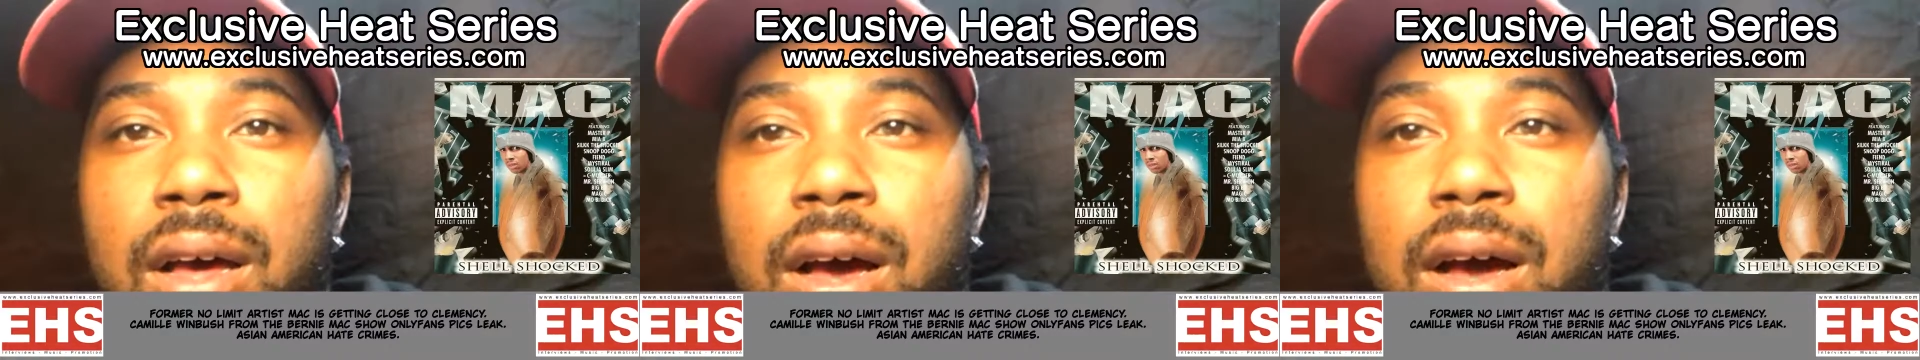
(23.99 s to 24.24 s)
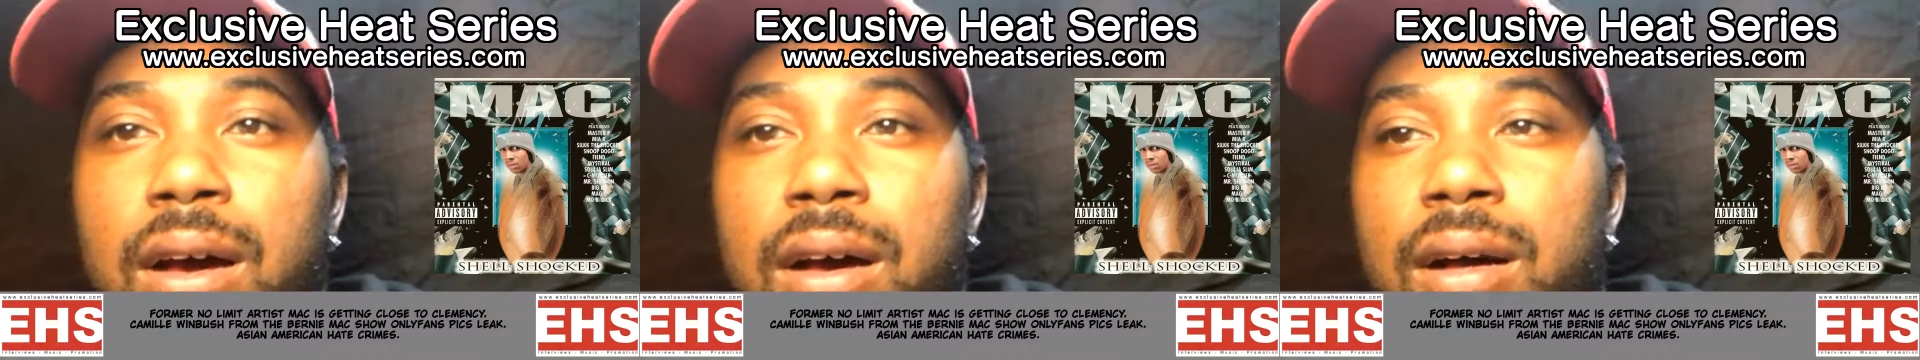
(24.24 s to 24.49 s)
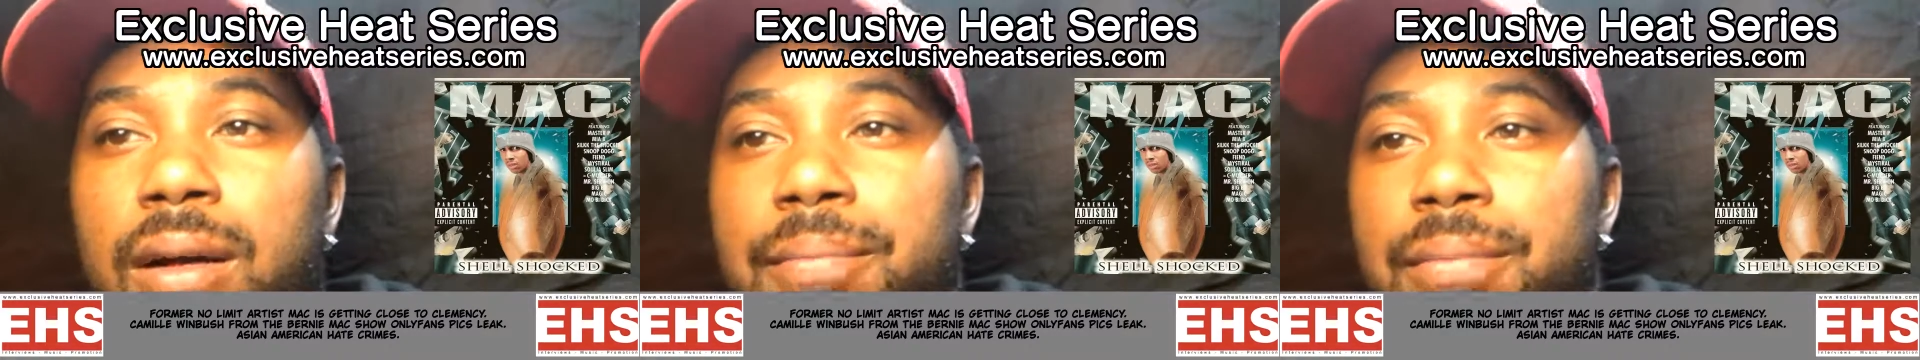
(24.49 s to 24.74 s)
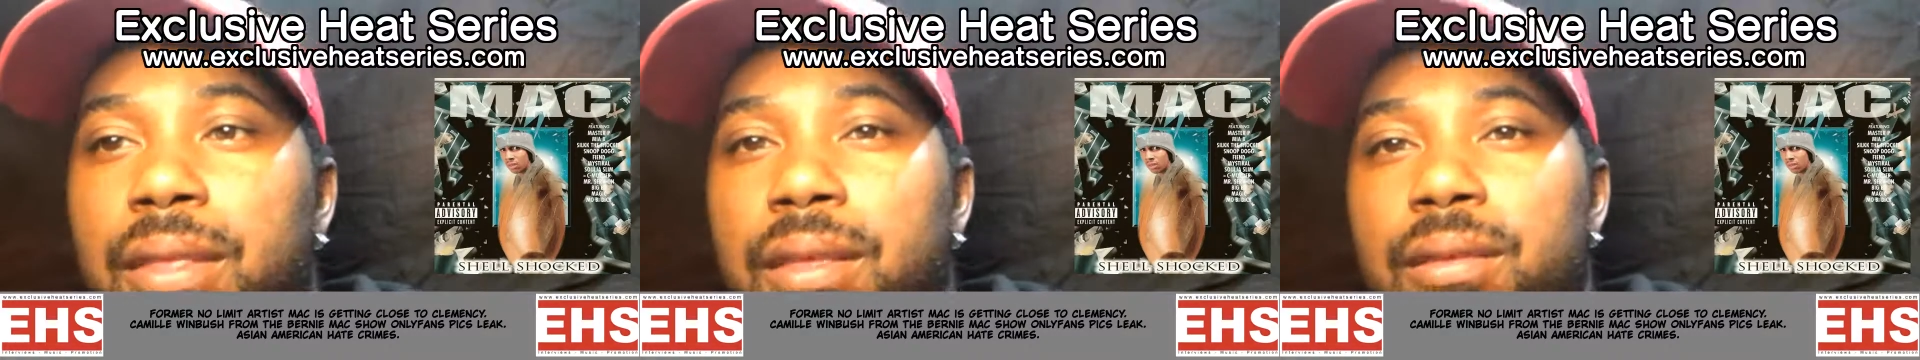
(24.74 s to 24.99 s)
Um,
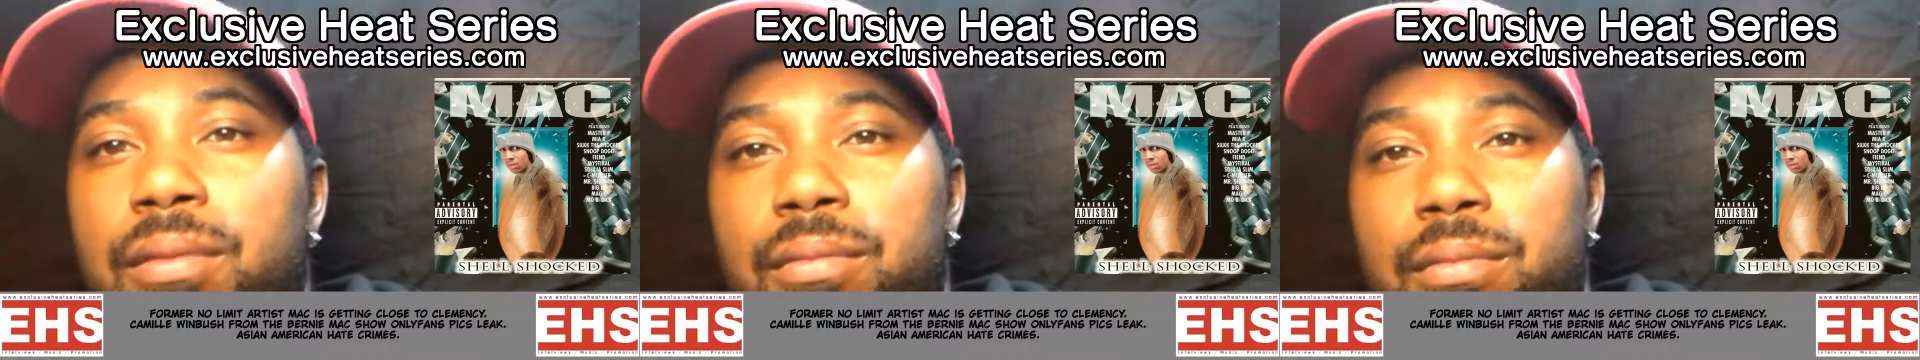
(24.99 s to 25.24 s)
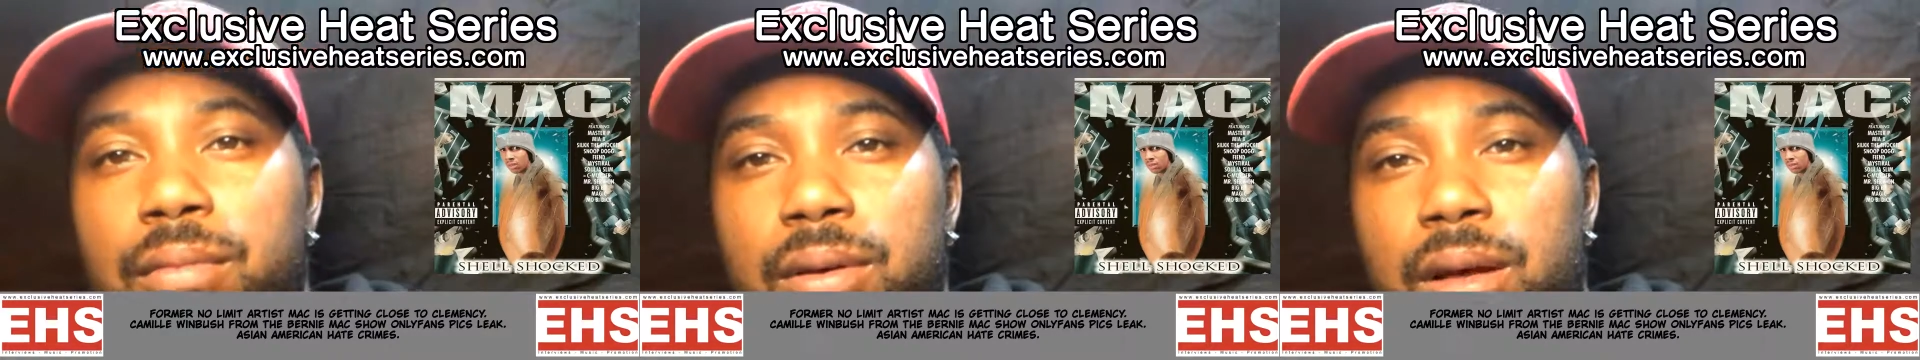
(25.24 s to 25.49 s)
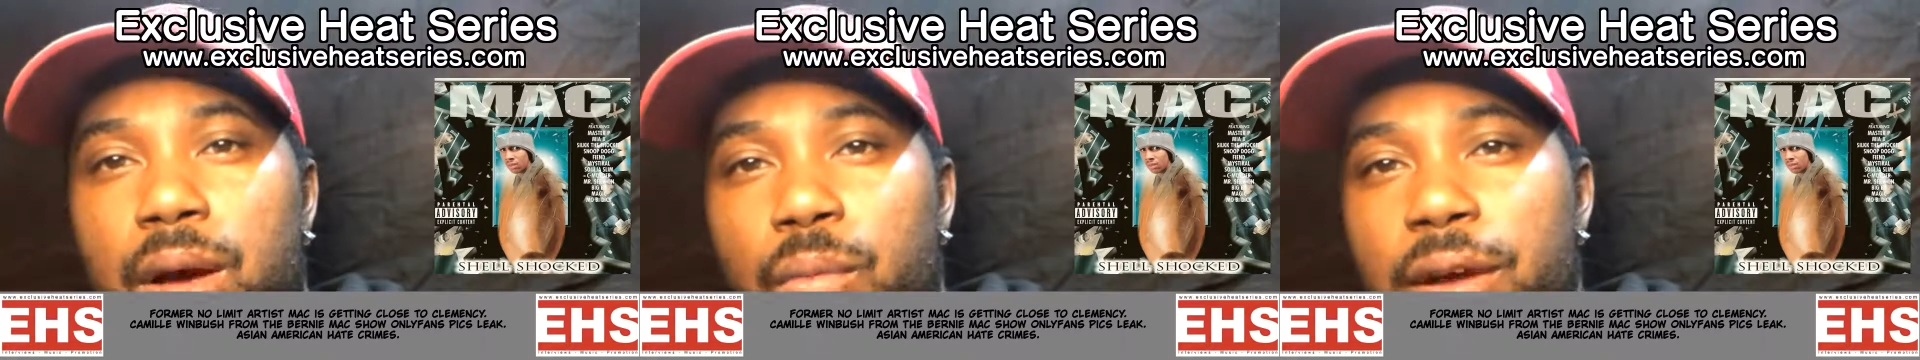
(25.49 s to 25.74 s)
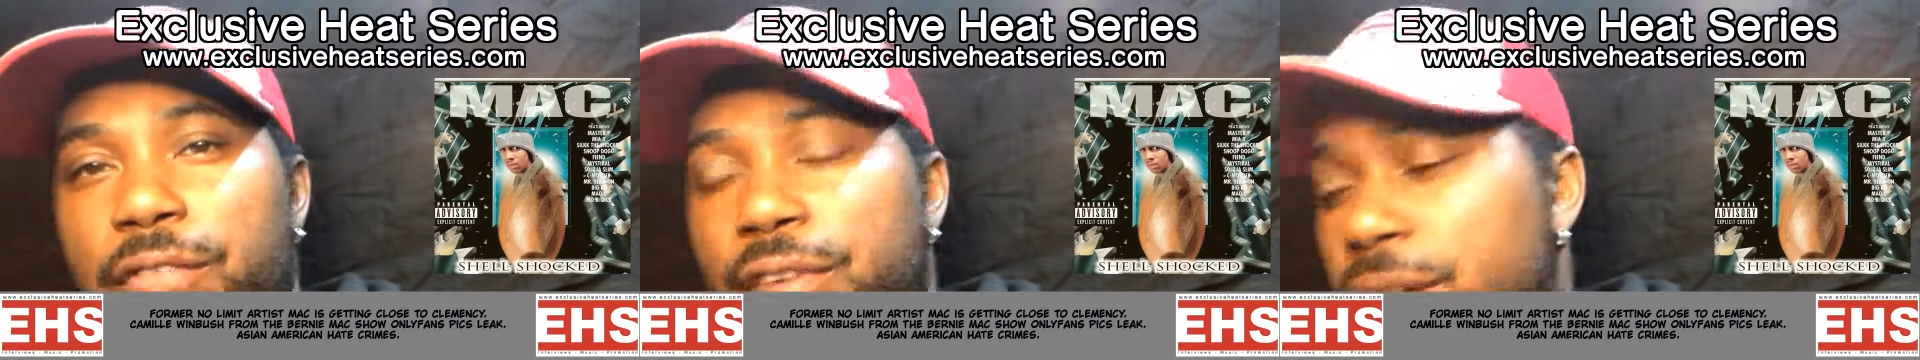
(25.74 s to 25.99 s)
I'm
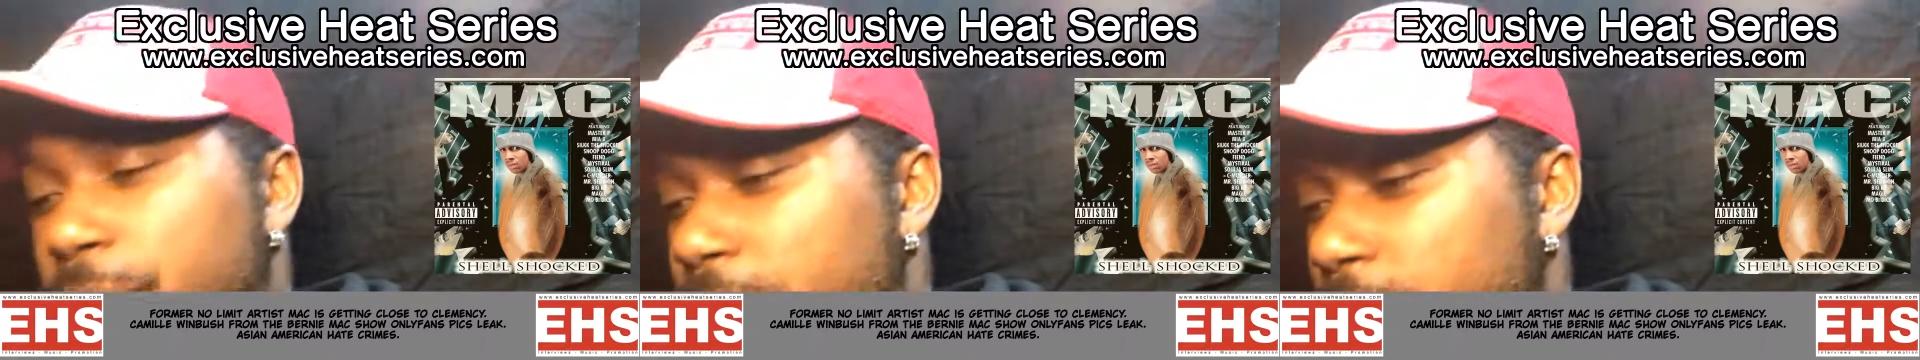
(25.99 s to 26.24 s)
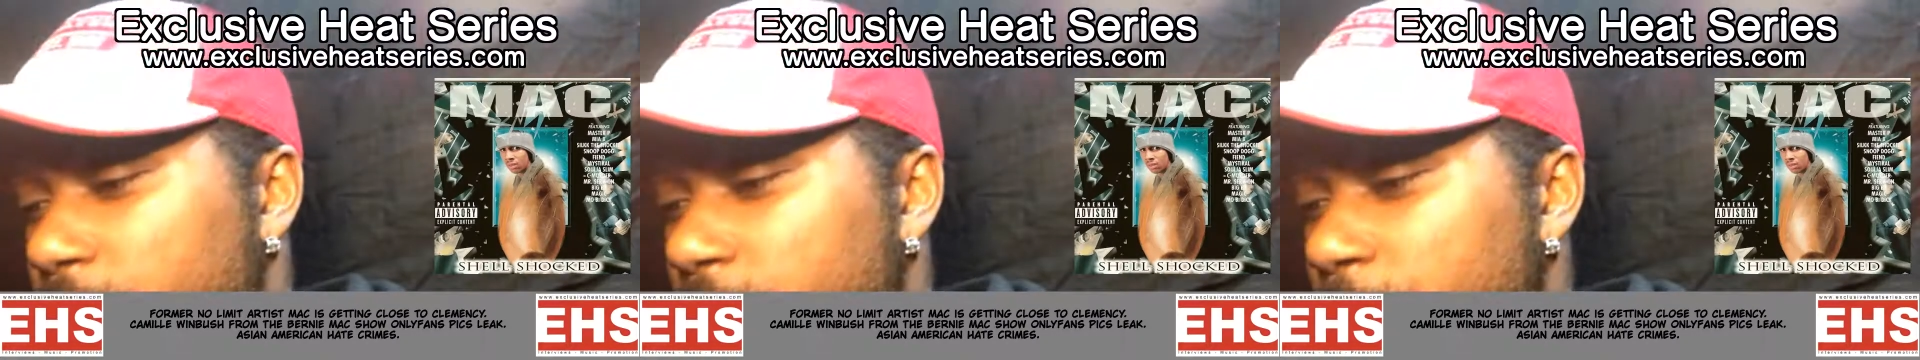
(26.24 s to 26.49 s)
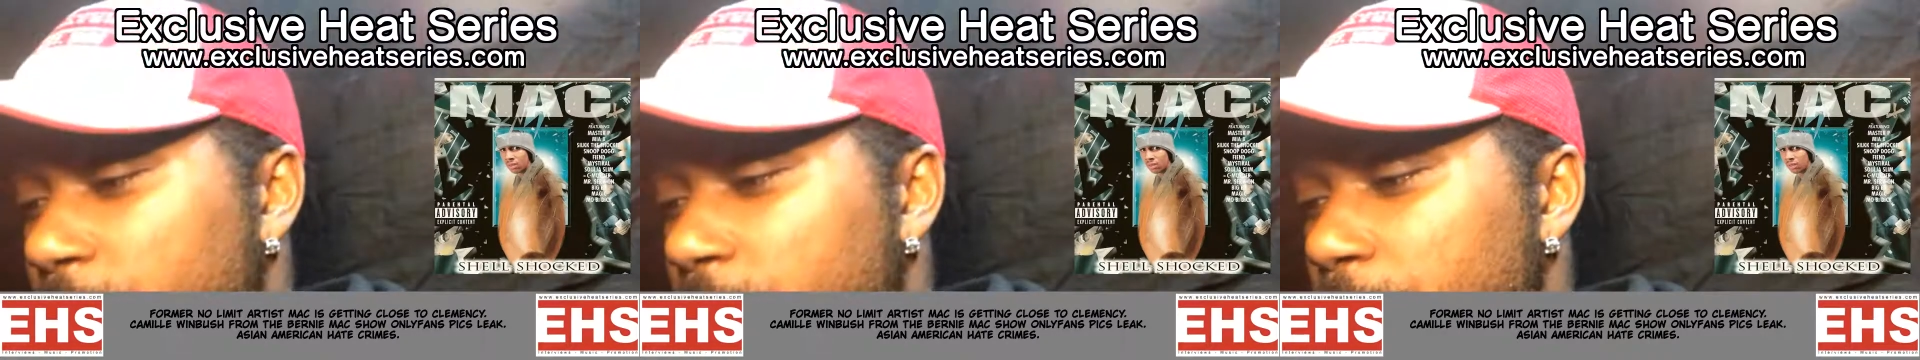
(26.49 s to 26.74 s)
waiting for everybody to come in,